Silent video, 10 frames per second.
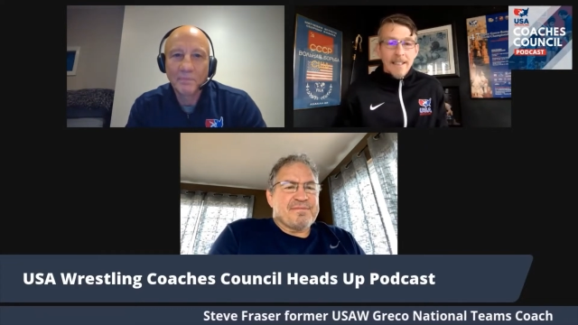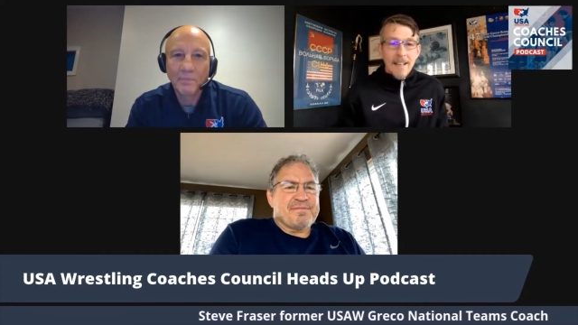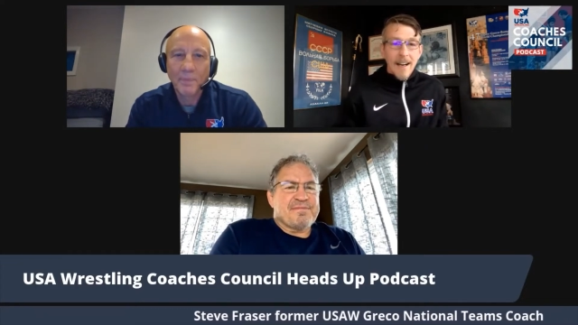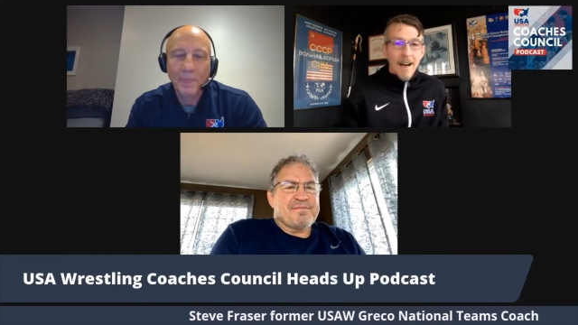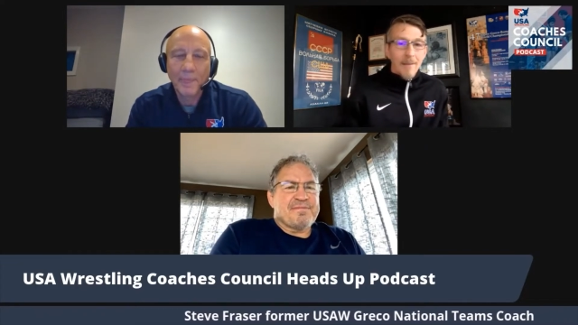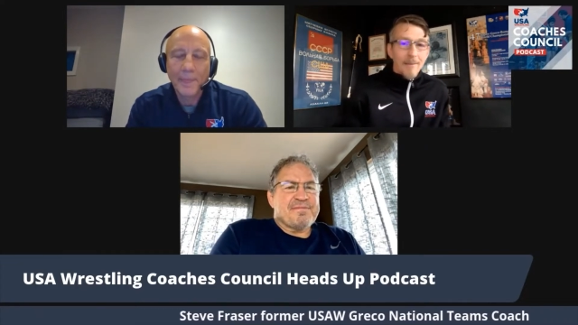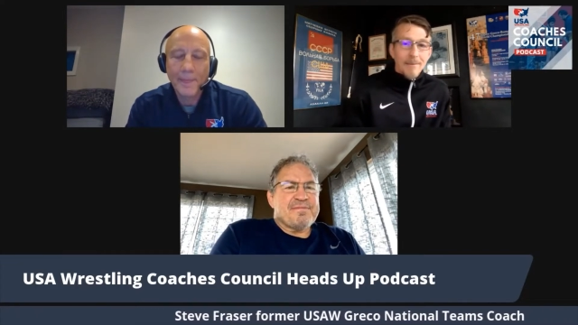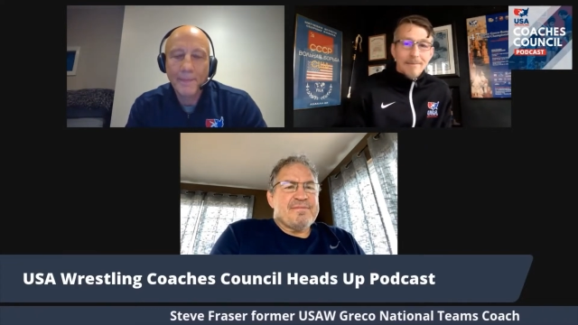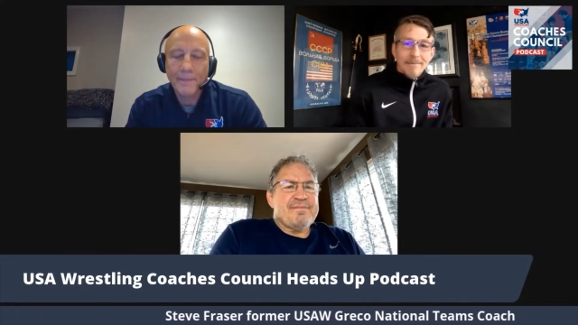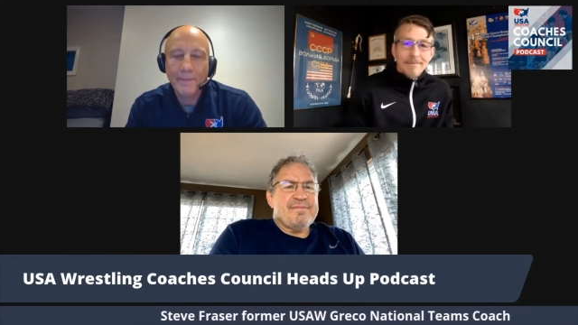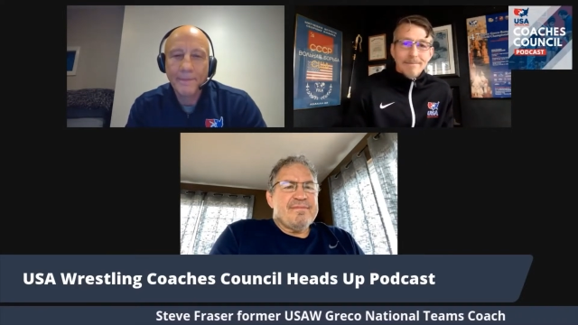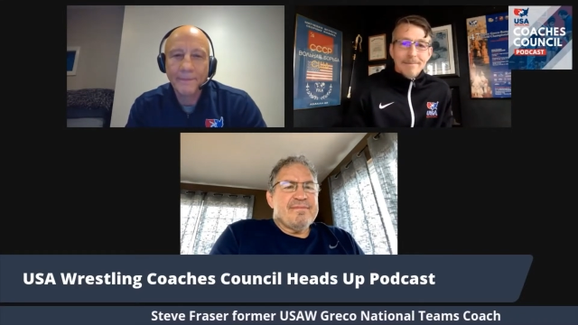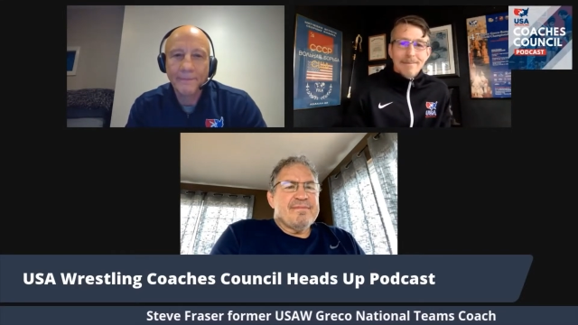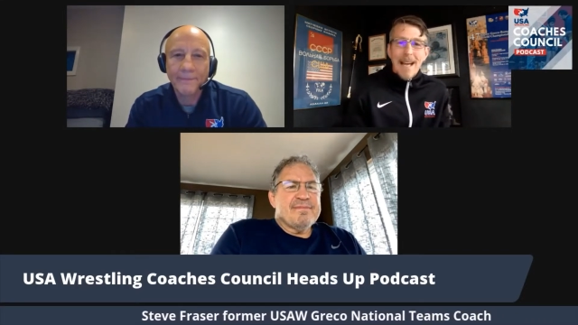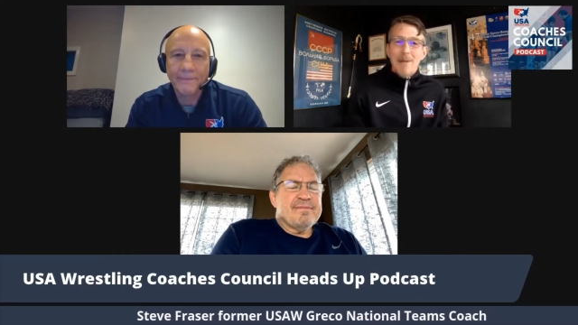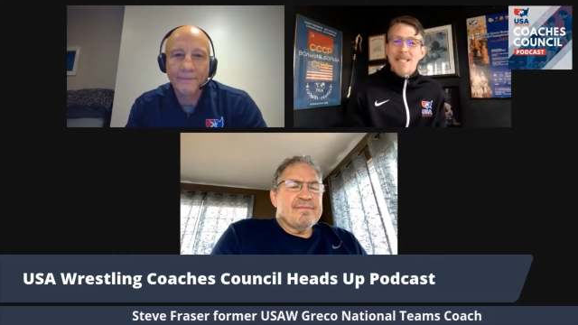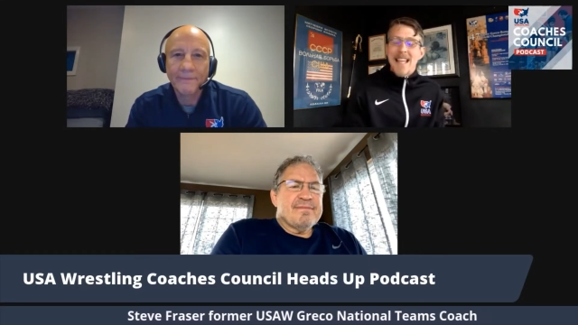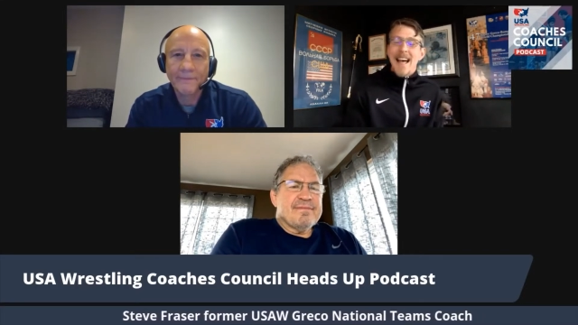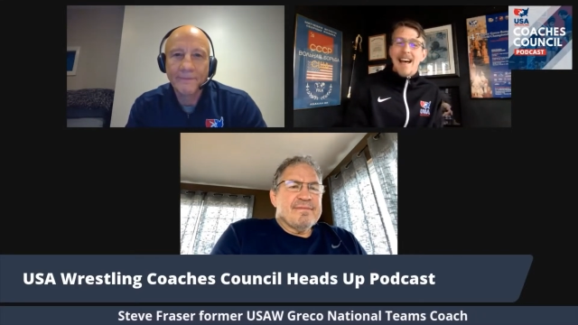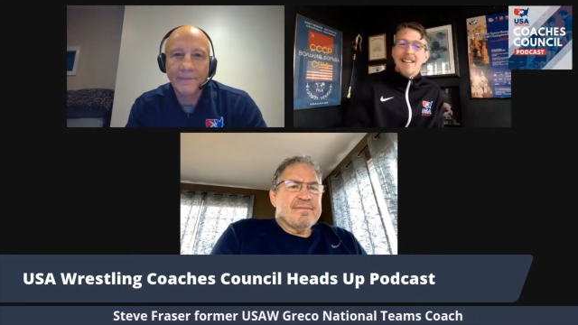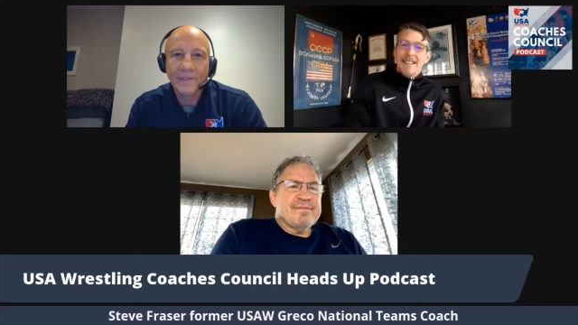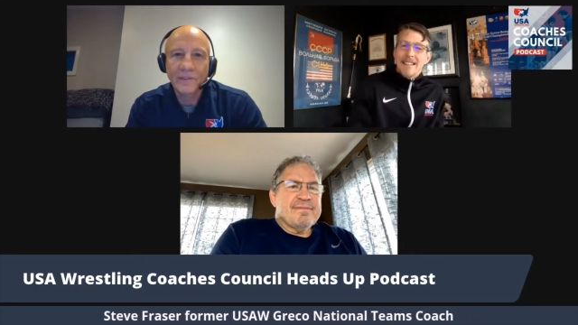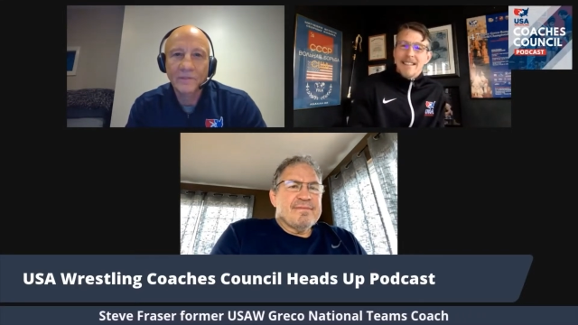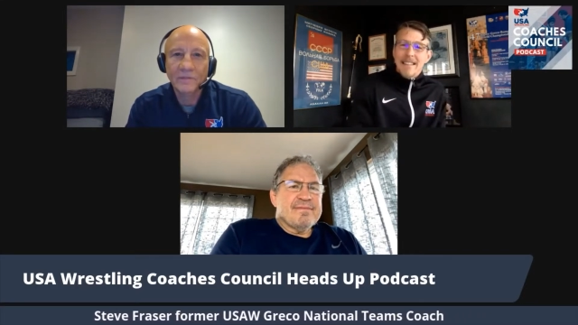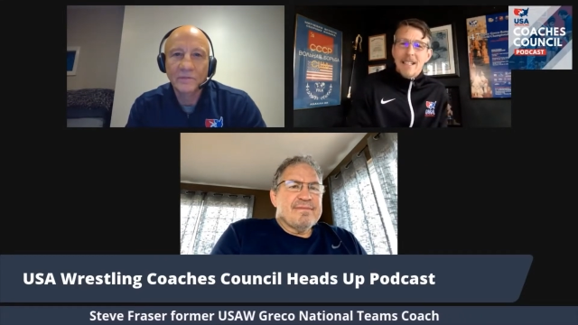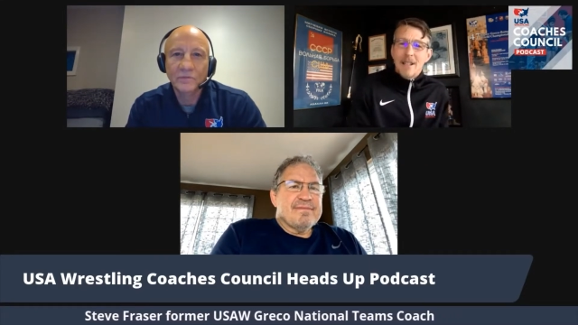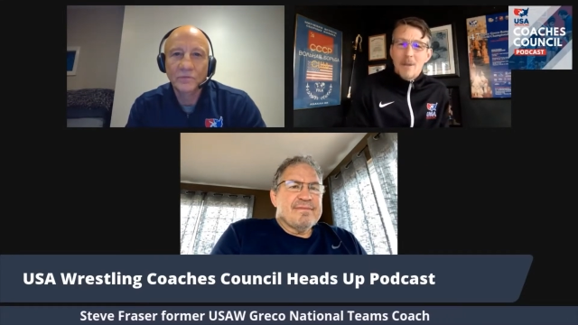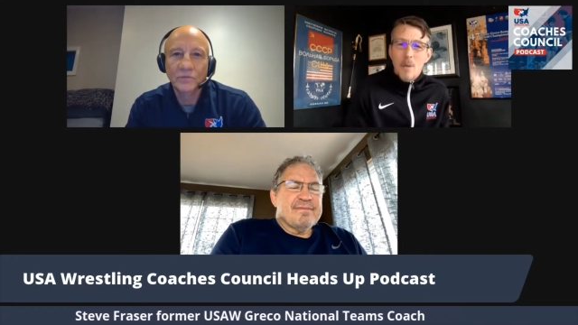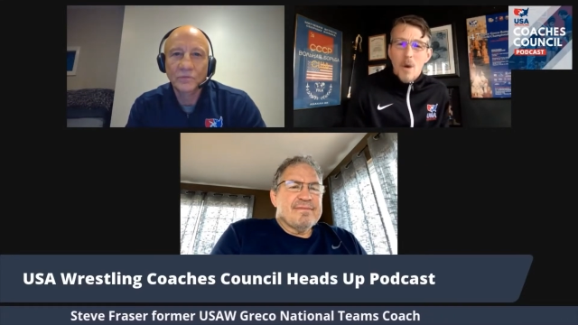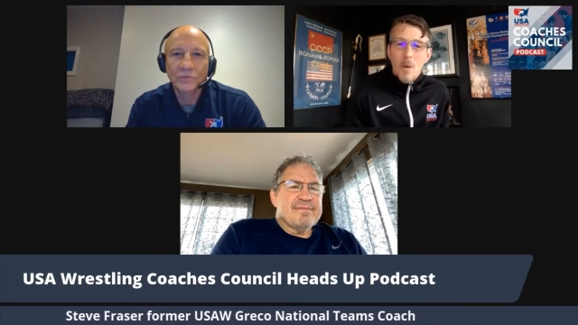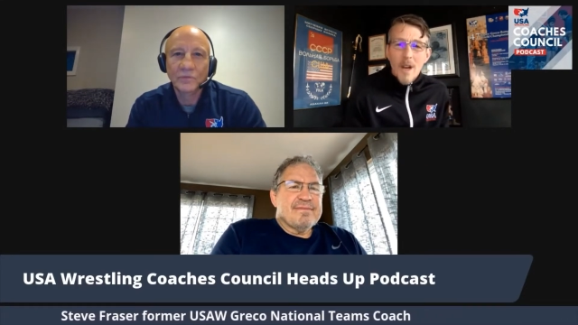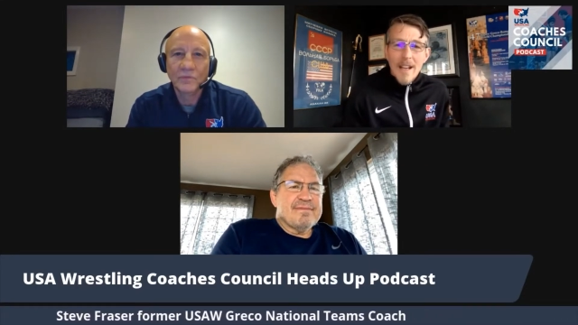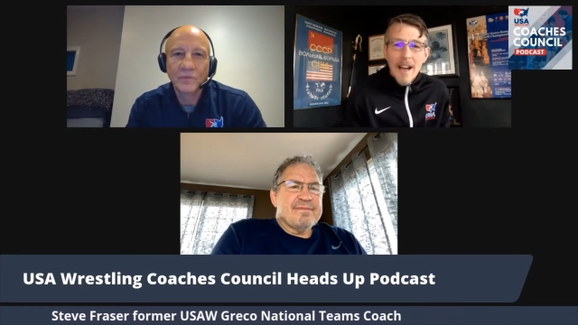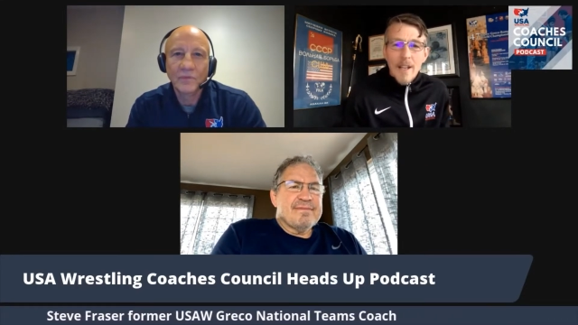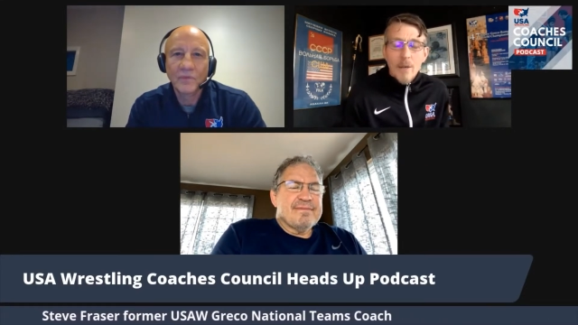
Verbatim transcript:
Speaker 1: Um, how is that? Like, what what got you